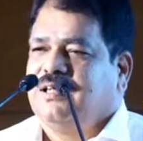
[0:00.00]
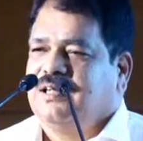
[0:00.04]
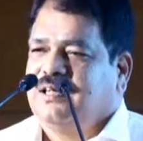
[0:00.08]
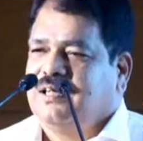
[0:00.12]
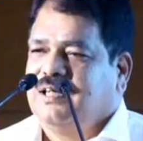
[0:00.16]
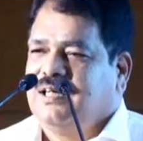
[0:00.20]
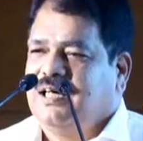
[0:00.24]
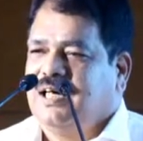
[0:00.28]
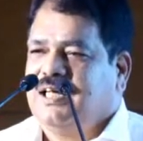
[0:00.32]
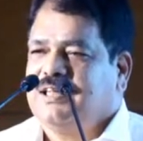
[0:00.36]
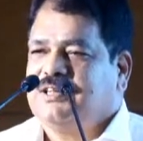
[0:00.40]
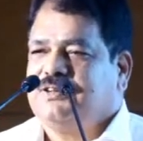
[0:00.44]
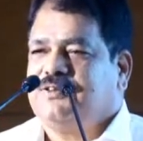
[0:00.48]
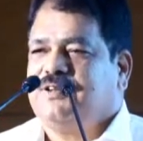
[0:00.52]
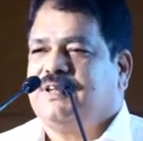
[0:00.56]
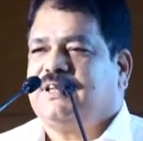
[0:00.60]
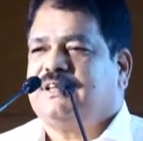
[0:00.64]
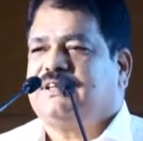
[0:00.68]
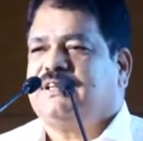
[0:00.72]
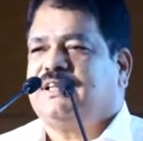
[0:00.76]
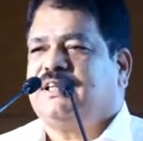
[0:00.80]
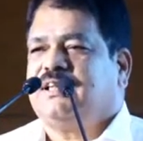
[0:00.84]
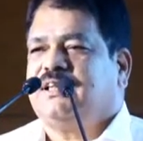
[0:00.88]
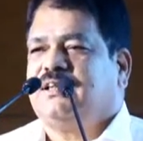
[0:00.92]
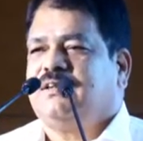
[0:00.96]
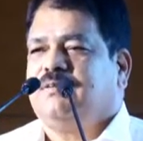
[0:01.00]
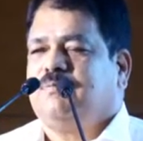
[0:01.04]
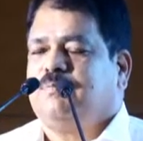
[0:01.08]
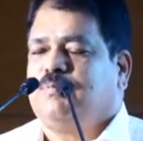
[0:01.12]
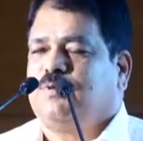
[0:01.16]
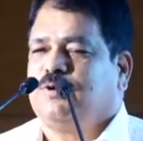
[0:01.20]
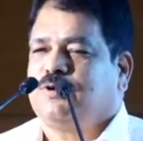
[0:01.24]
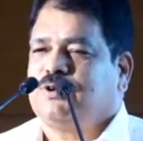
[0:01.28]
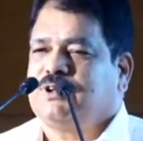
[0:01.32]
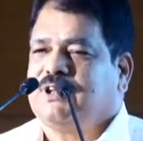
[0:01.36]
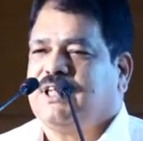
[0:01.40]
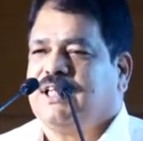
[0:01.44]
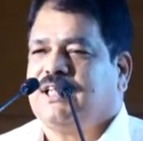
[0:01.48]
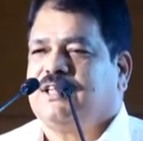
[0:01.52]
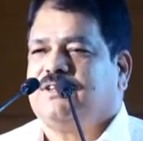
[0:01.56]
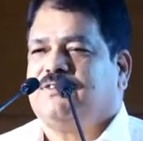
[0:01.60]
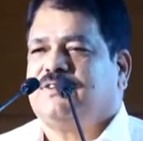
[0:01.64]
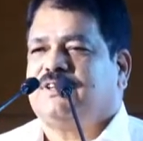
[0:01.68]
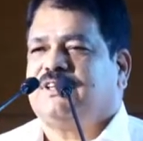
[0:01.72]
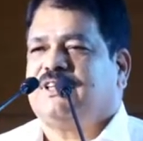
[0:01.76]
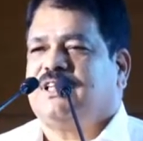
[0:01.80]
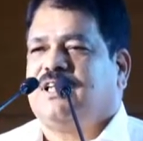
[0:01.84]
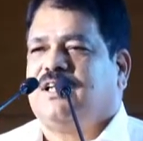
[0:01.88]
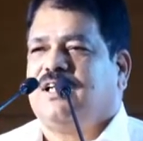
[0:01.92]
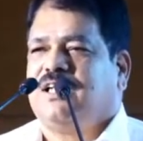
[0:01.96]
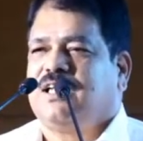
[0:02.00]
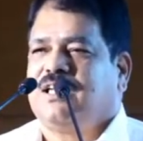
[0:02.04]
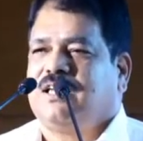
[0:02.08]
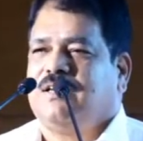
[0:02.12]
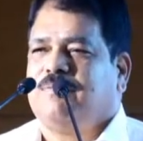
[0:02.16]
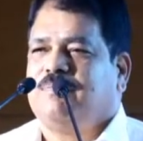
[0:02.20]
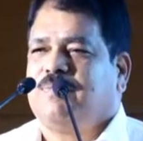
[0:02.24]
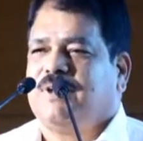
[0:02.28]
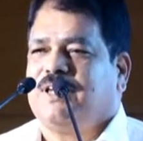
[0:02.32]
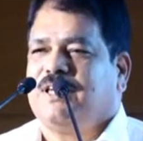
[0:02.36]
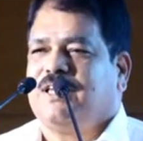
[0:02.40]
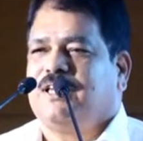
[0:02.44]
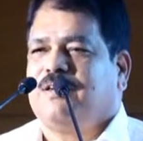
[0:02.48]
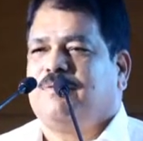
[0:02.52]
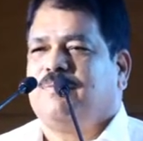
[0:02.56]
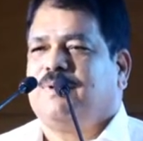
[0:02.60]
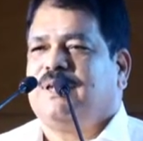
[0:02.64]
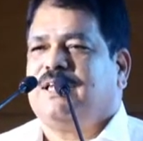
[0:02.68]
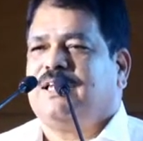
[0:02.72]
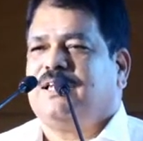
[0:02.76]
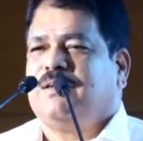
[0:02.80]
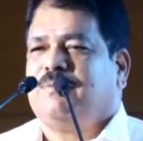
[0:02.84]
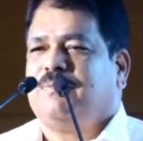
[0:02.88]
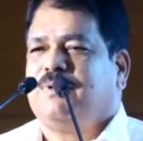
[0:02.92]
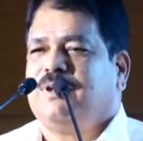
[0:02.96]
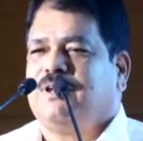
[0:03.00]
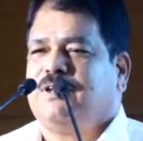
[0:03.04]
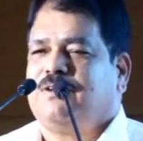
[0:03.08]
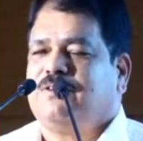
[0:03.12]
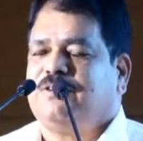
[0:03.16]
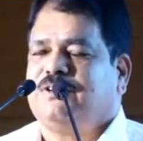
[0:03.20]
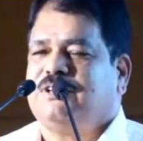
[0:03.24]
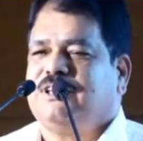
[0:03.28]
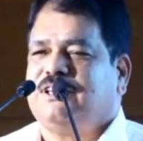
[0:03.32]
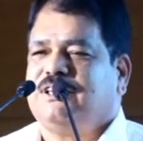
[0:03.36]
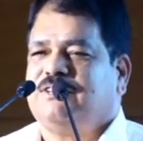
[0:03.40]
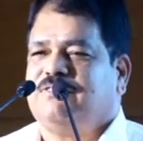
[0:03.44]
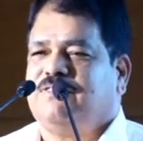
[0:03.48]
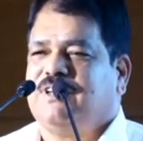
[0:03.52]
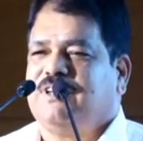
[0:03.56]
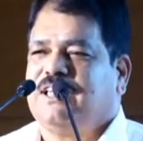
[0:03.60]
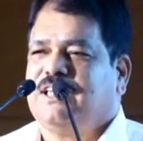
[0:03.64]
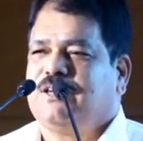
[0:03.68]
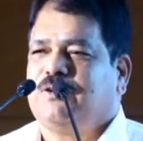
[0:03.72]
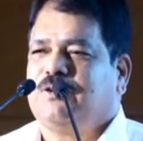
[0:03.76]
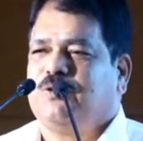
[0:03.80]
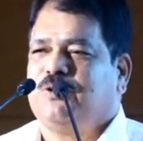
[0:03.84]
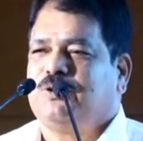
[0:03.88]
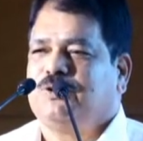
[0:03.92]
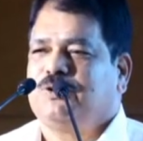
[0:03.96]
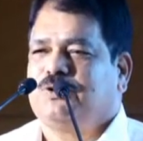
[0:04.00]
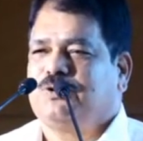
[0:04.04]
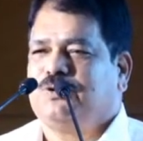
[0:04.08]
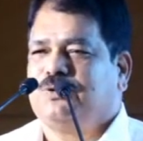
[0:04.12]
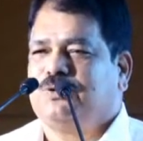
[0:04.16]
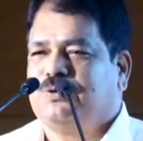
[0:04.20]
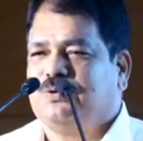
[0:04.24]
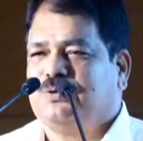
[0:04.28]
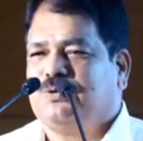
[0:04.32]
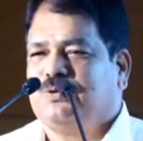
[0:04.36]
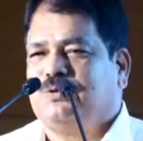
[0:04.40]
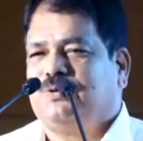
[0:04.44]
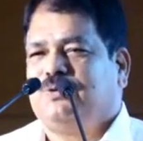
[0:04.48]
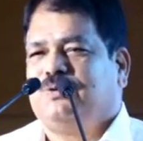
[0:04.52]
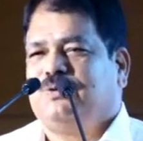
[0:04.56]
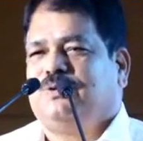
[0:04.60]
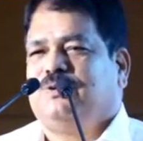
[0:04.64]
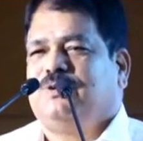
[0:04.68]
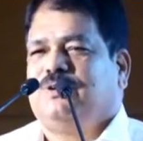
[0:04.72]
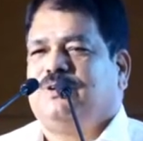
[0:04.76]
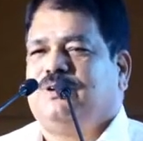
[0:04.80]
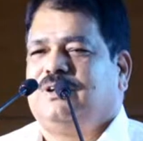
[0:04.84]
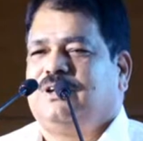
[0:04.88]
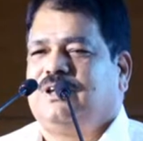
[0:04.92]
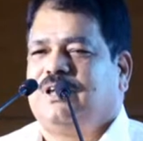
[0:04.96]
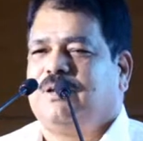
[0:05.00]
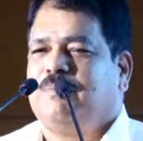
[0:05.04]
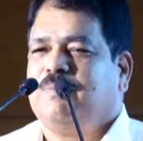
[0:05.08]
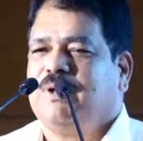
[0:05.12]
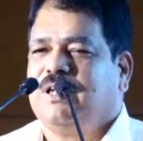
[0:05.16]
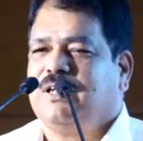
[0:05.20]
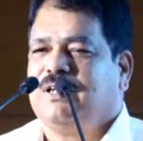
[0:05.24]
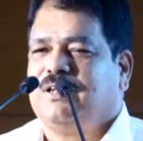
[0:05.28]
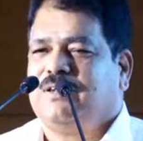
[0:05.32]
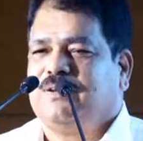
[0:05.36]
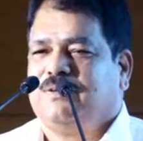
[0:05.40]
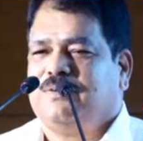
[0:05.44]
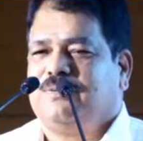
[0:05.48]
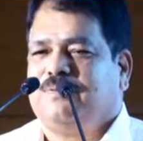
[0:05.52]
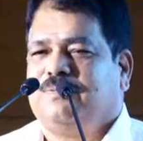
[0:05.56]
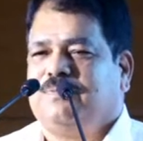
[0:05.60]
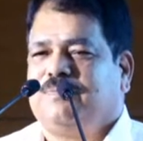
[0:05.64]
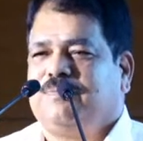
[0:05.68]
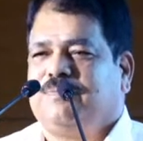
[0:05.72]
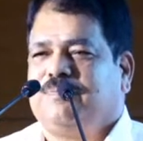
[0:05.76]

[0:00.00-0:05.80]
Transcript: graduation, post-graduation all completed by Tamil Nadu. She is very close to Tamil Nadu.